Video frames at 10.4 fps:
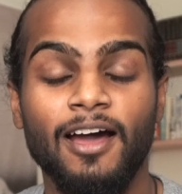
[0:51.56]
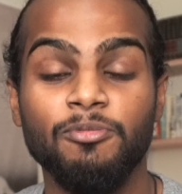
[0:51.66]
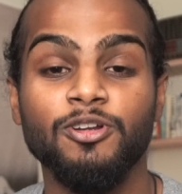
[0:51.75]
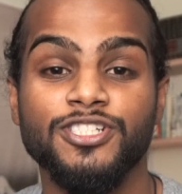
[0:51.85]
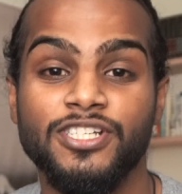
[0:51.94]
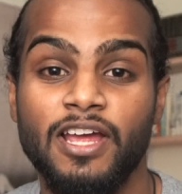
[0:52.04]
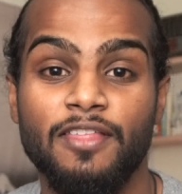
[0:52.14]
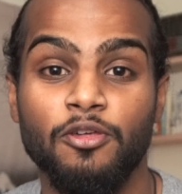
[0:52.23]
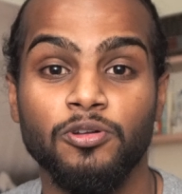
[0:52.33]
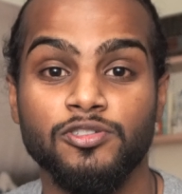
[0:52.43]
I'm gonna share
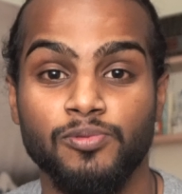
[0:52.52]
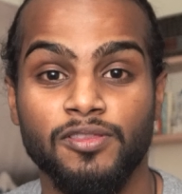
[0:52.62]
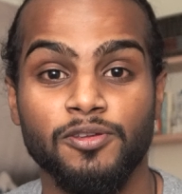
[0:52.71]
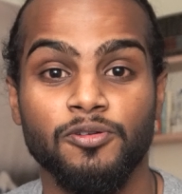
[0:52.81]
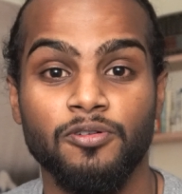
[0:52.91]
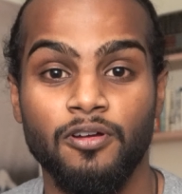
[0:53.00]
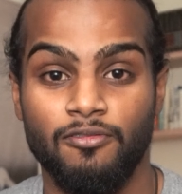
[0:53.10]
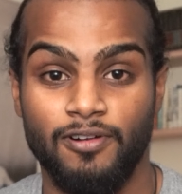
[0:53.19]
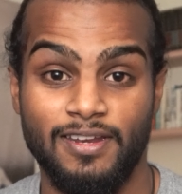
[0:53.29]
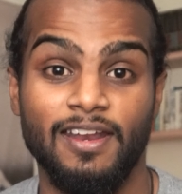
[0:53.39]
those with you
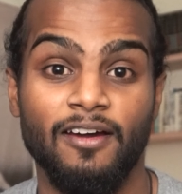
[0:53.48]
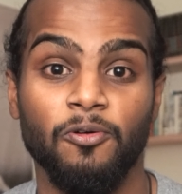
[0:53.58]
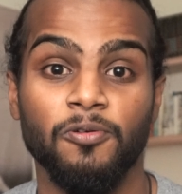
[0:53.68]
right now.